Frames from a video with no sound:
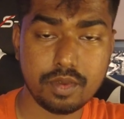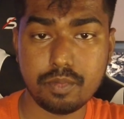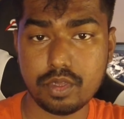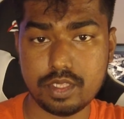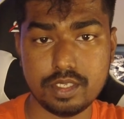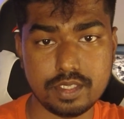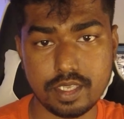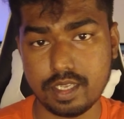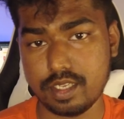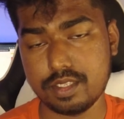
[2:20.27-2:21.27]
can put these
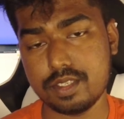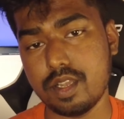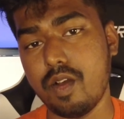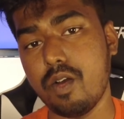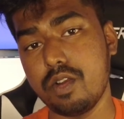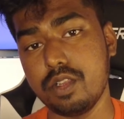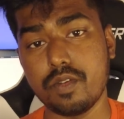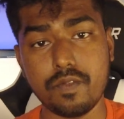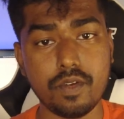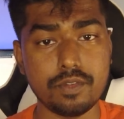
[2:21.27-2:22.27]
things on your
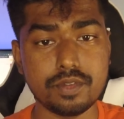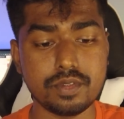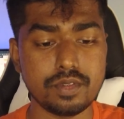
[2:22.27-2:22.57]
phone